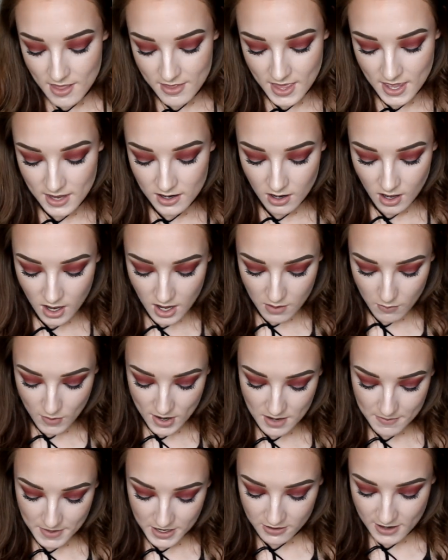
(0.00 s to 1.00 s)
And then I
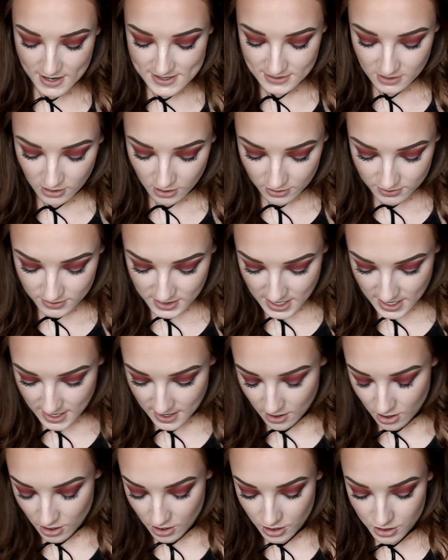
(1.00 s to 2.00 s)
went a bit crazy on
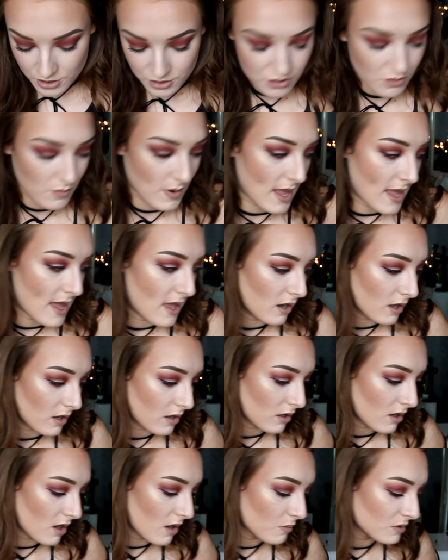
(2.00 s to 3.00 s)
the underwear.
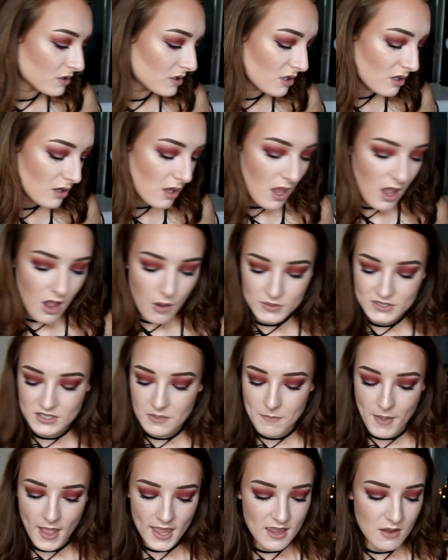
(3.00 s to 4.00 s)
Like, I was
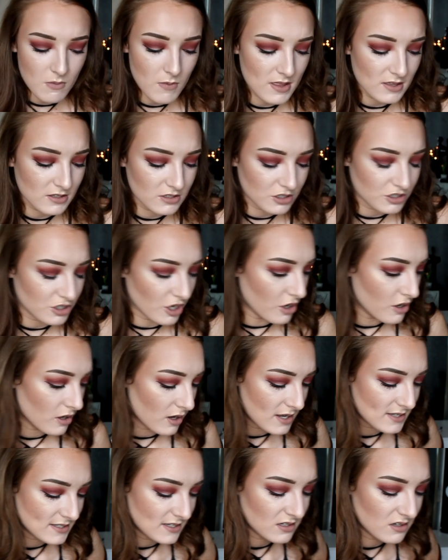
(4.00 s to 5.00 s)
debating whether to show you
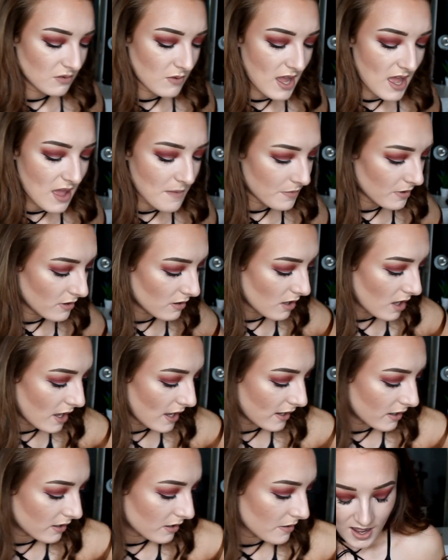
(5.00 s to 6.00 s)
guys the underwear, but
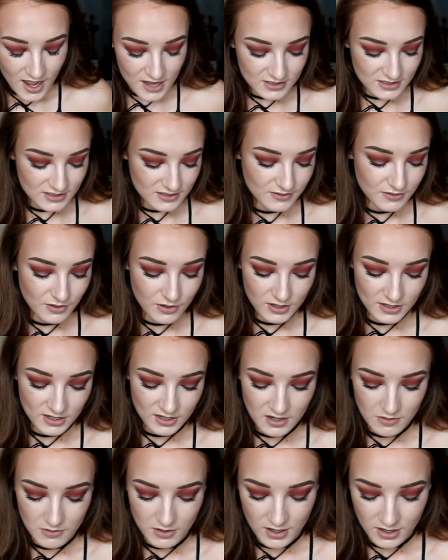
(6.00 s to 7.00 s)
like, I just thought,
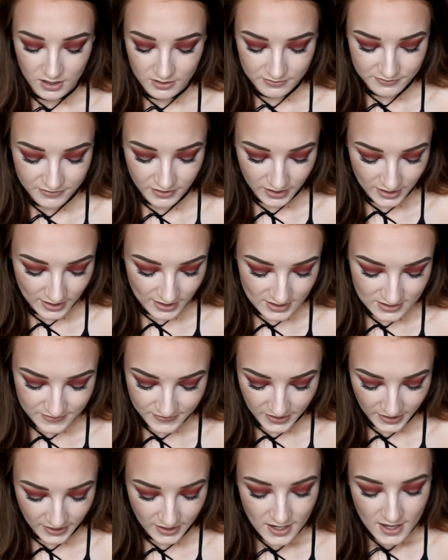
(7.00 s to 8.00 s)
you know what, fuck it, it's fine.